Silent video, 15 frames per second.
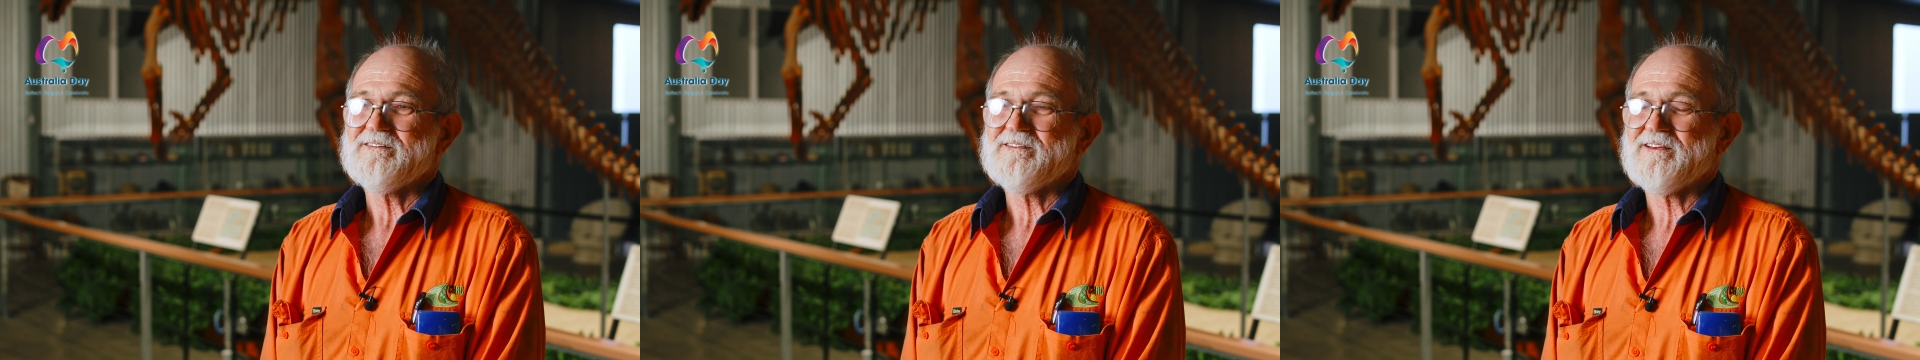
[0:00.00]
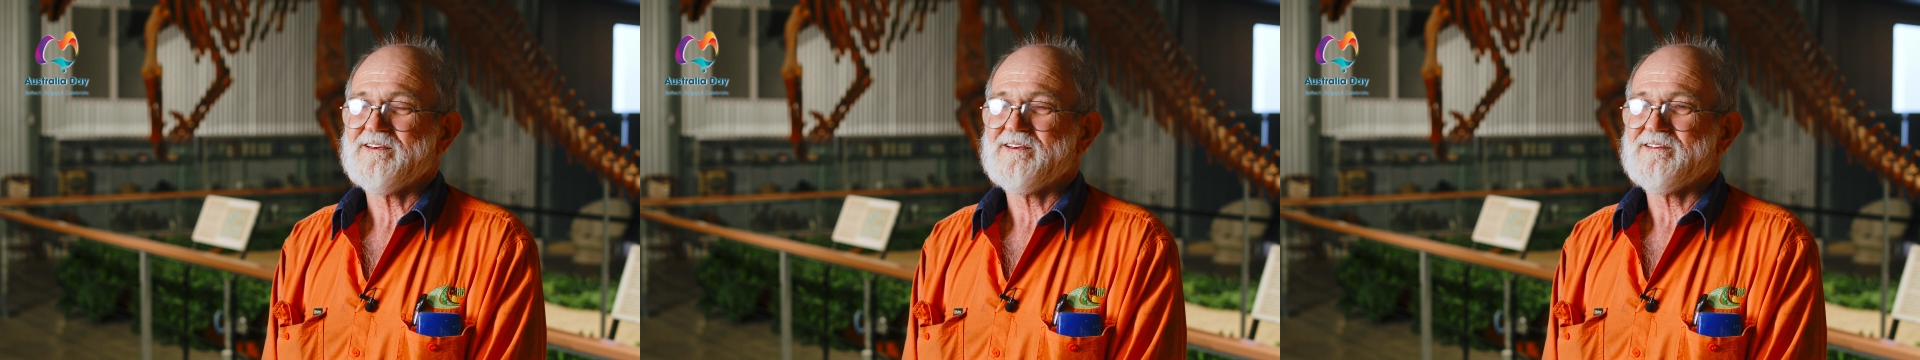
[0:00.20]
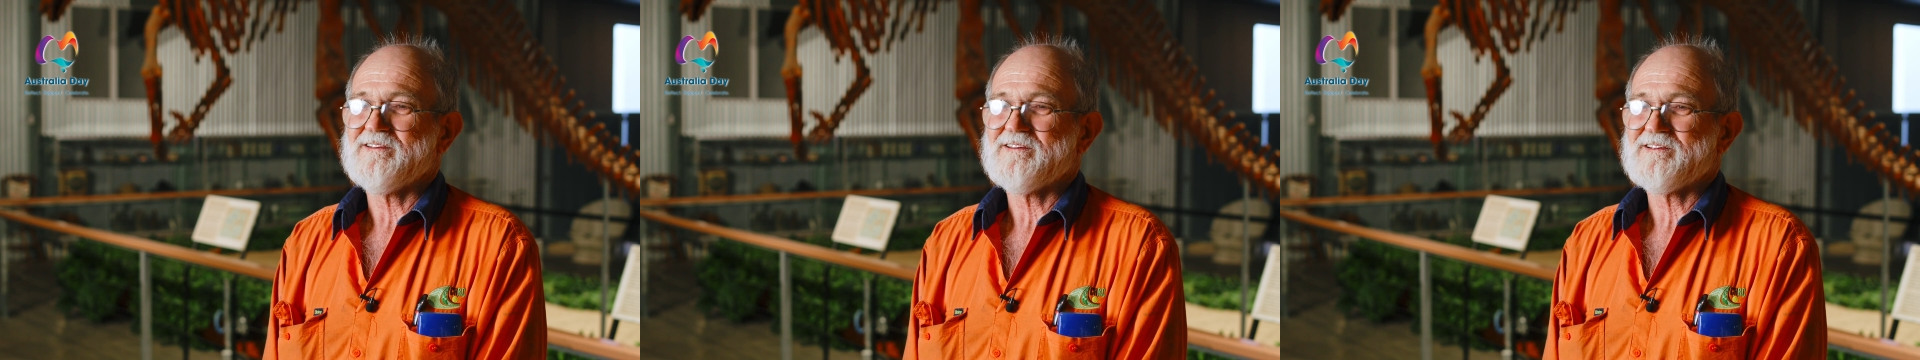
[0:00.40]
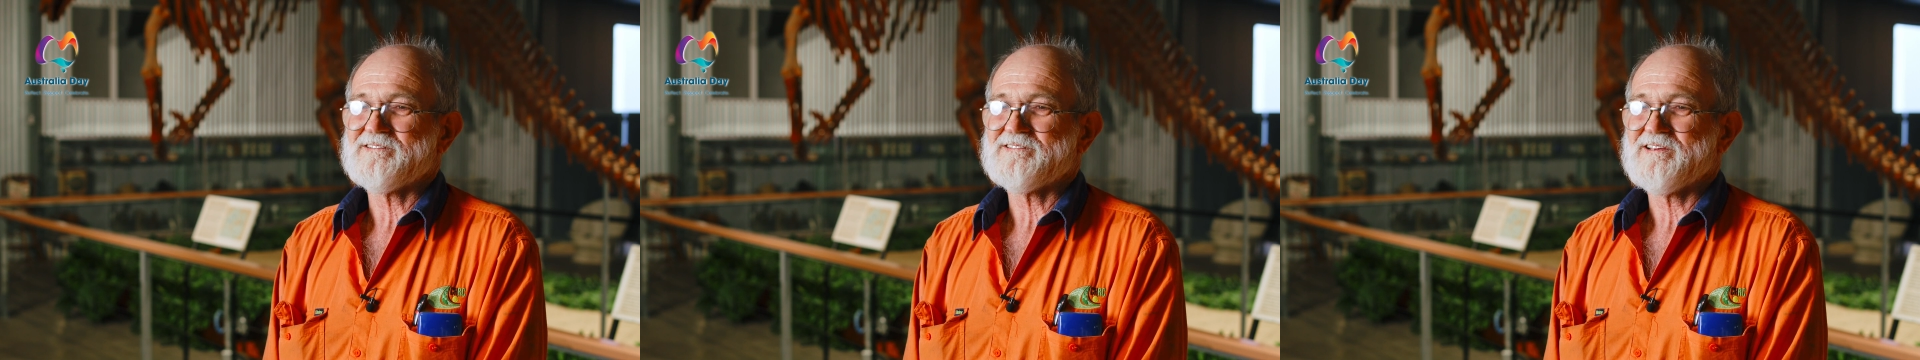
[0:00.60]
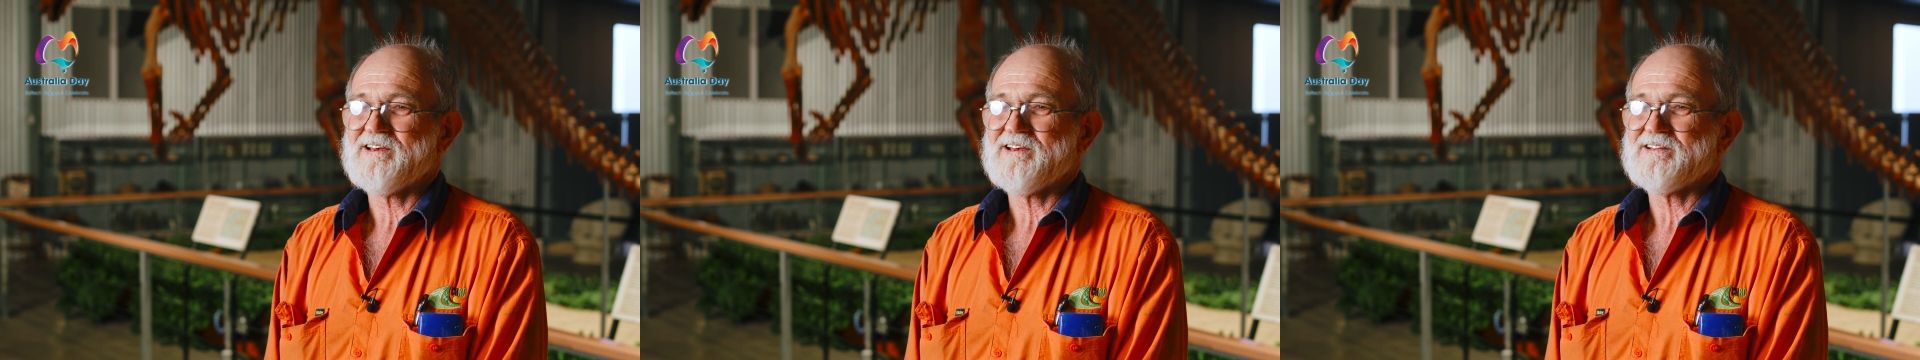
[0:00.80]
yeah, you
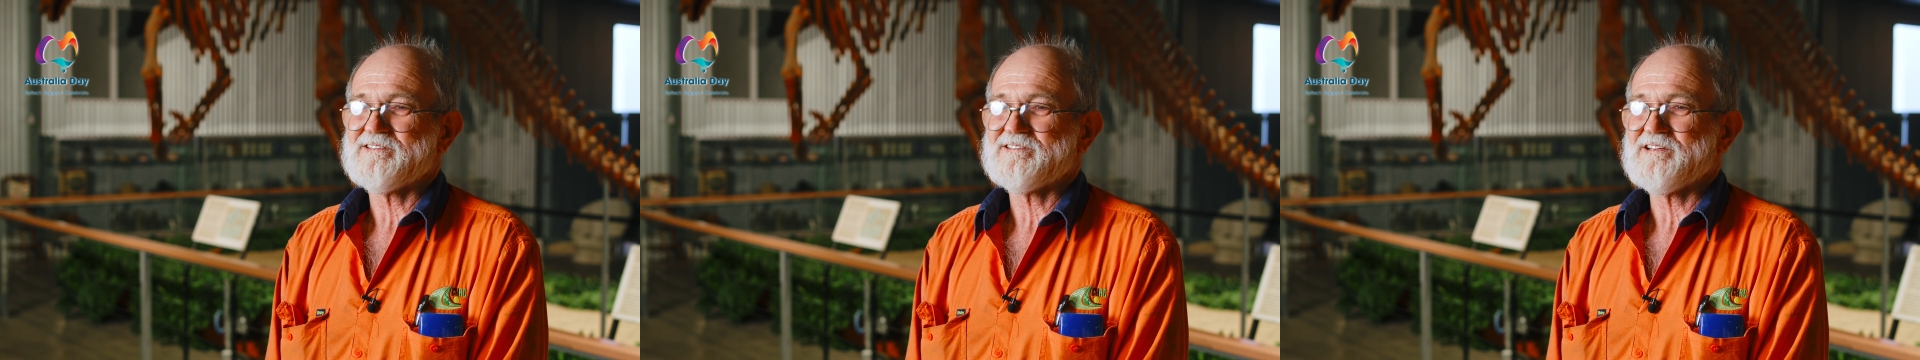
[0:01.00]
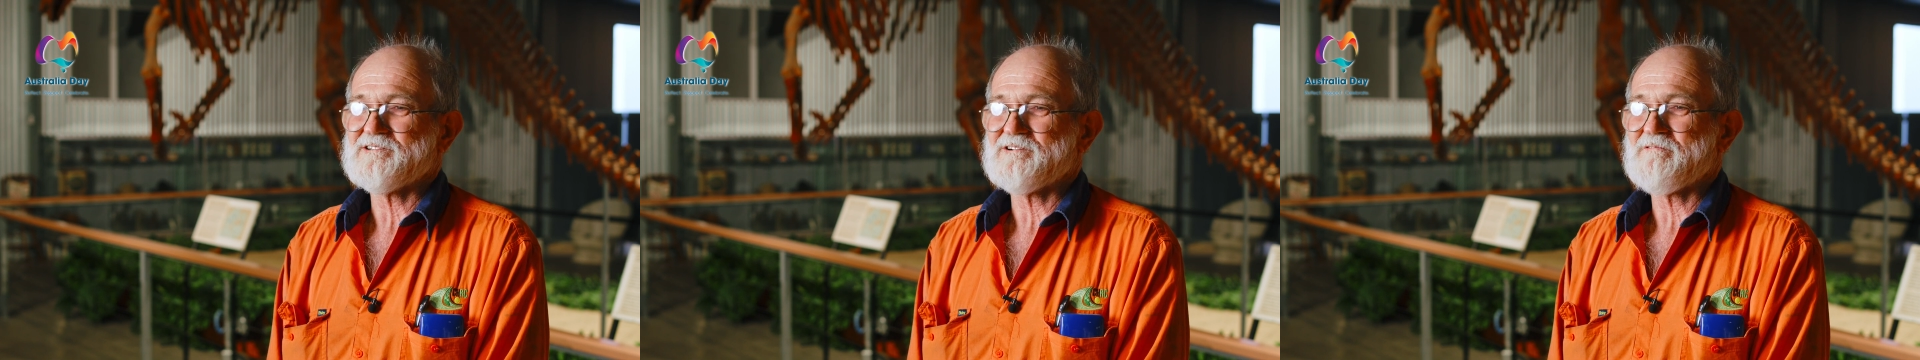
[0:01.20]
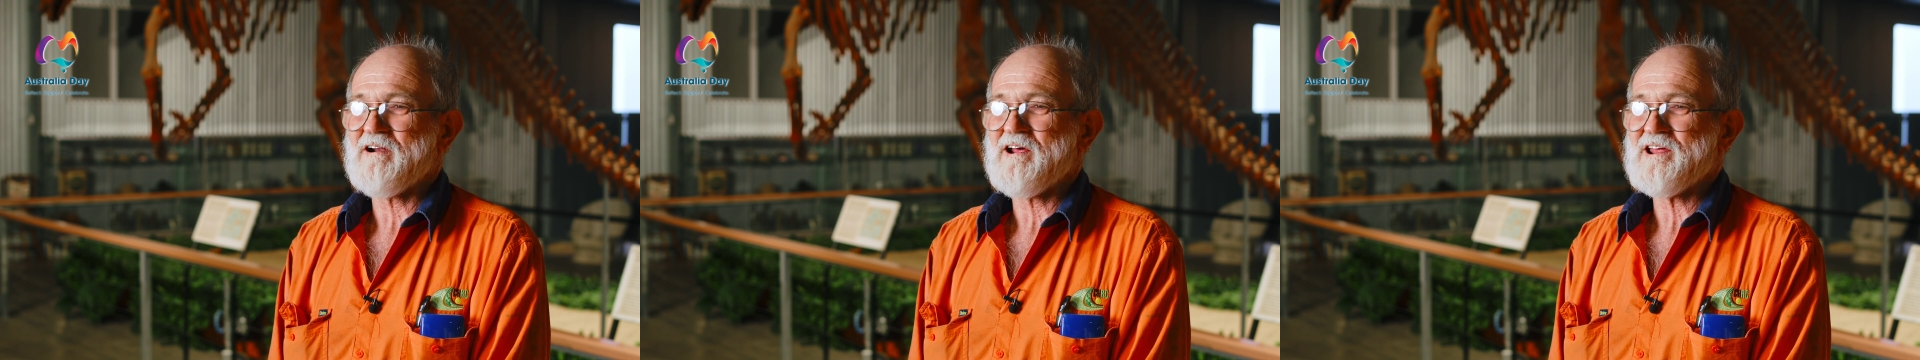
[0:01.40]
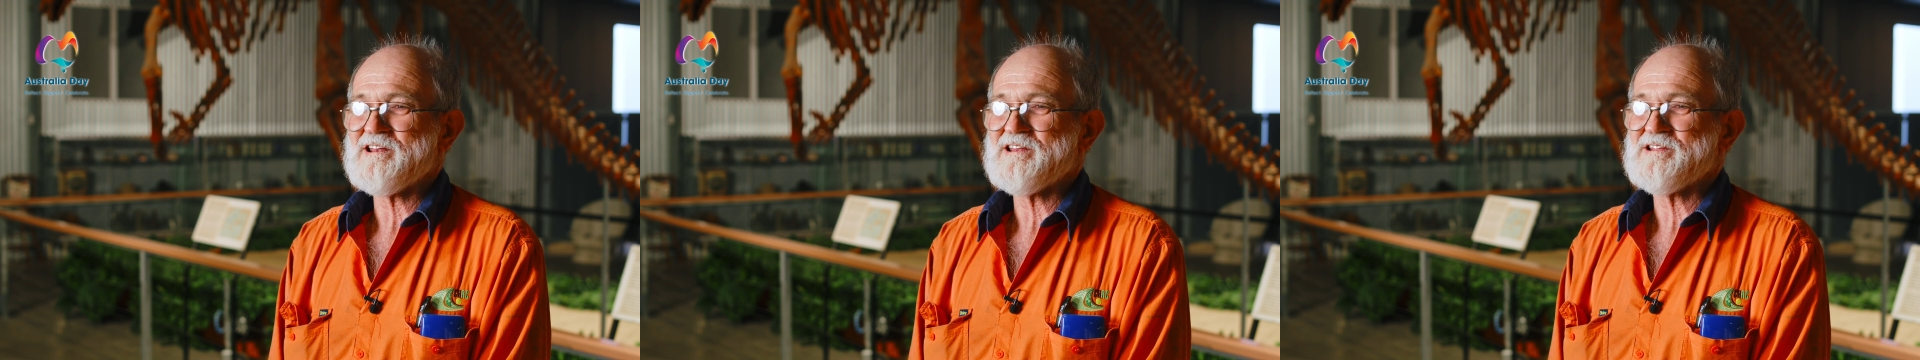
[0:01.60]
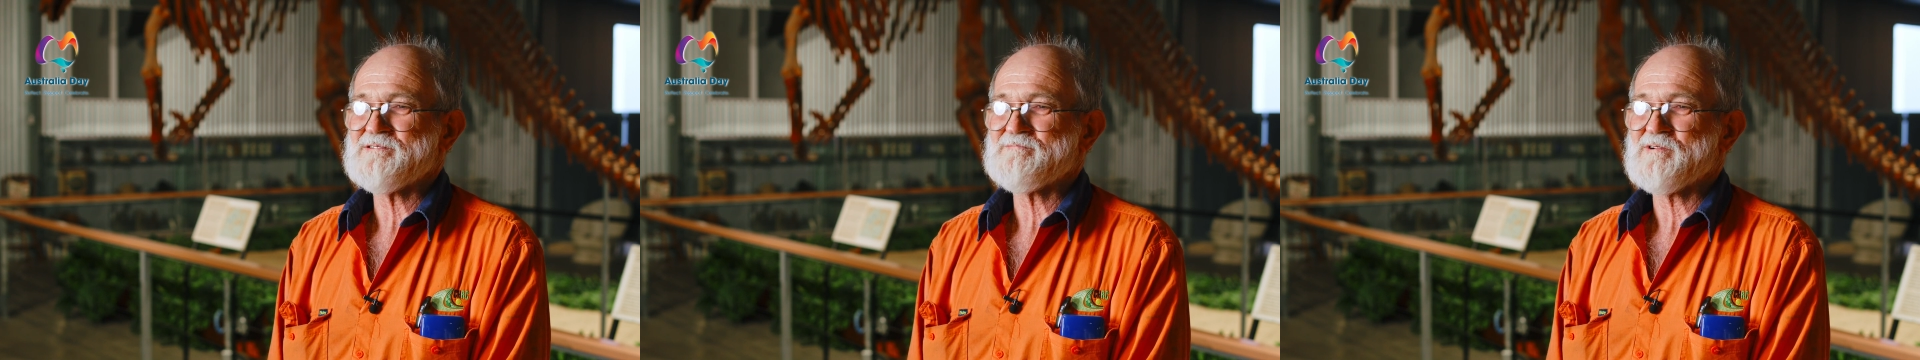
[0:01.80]
could say it's
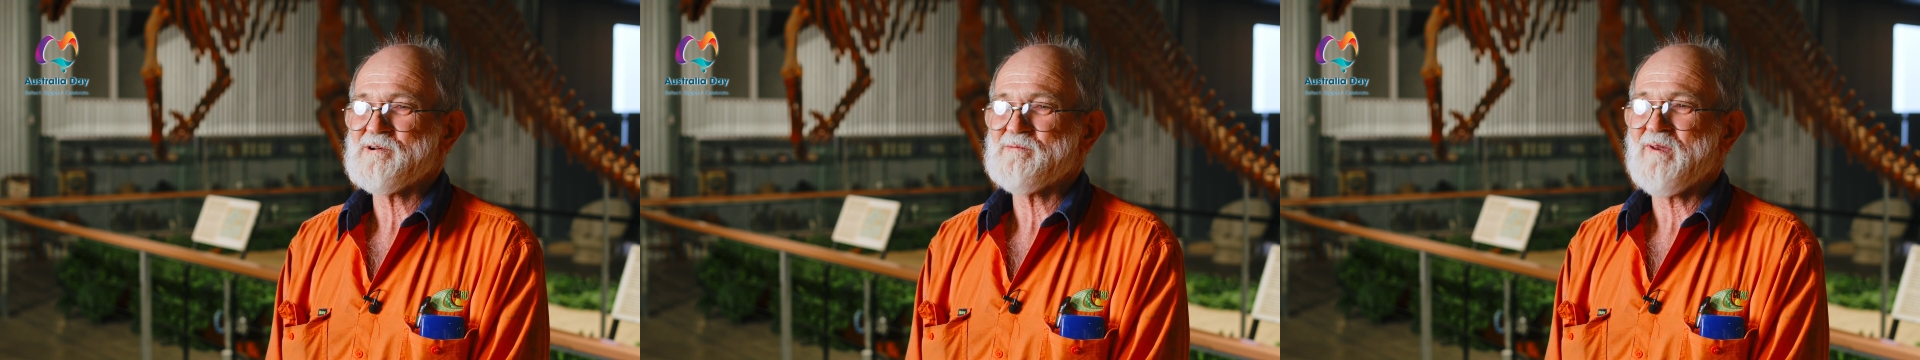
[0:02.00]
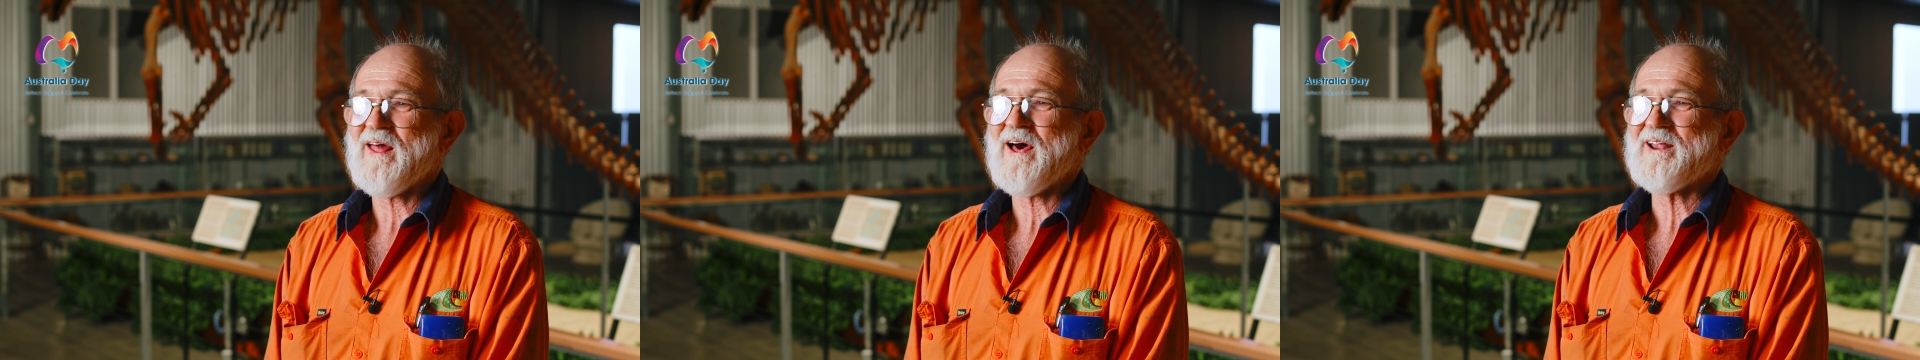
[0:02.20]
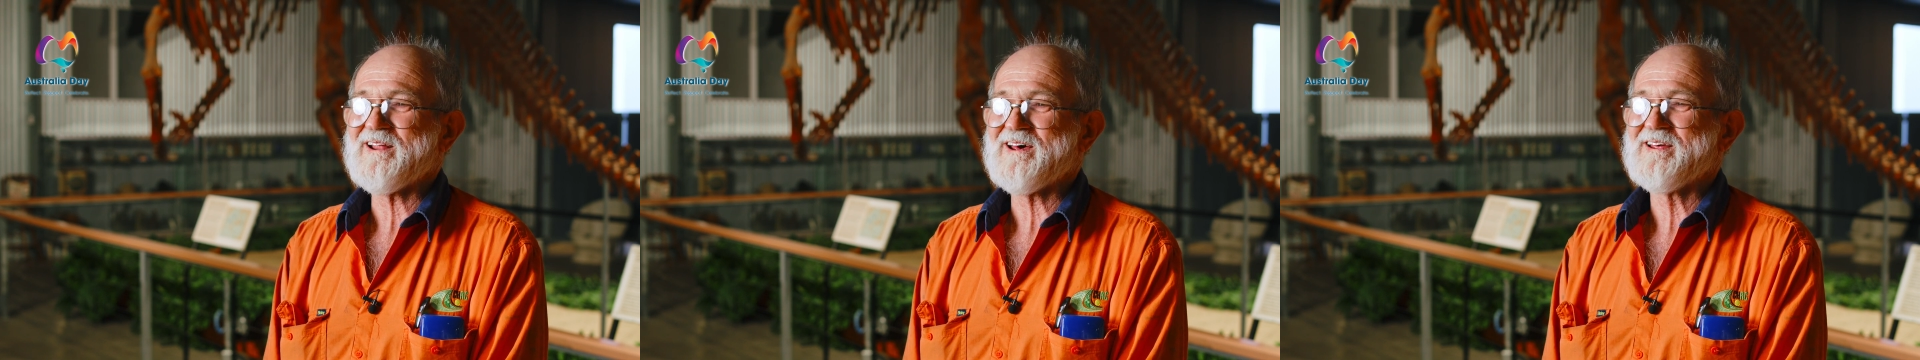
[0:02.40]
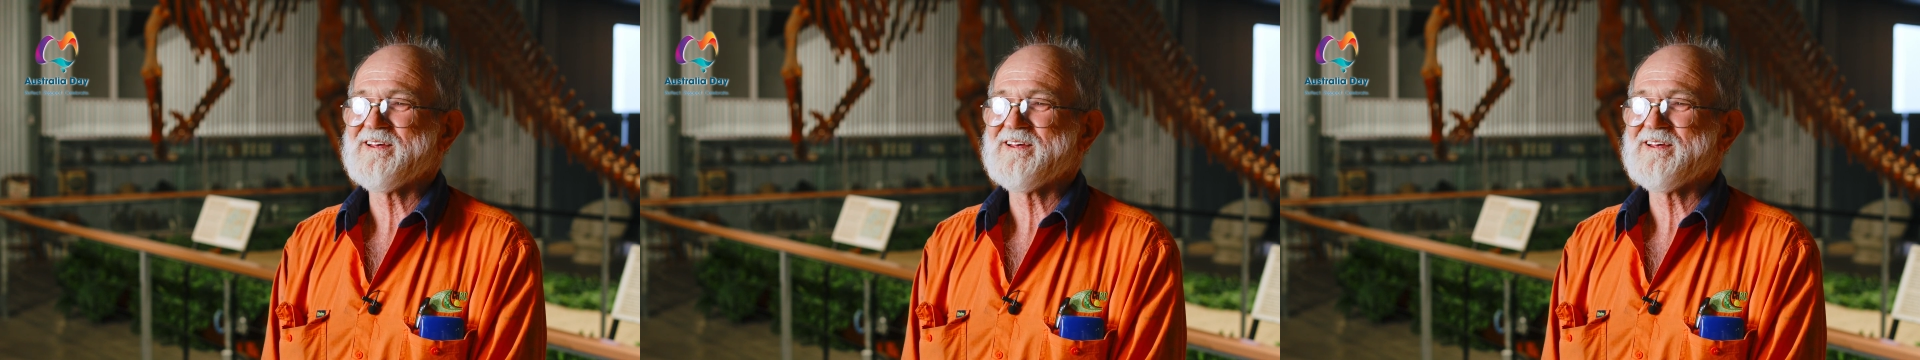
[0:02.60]
ingrained in my blood.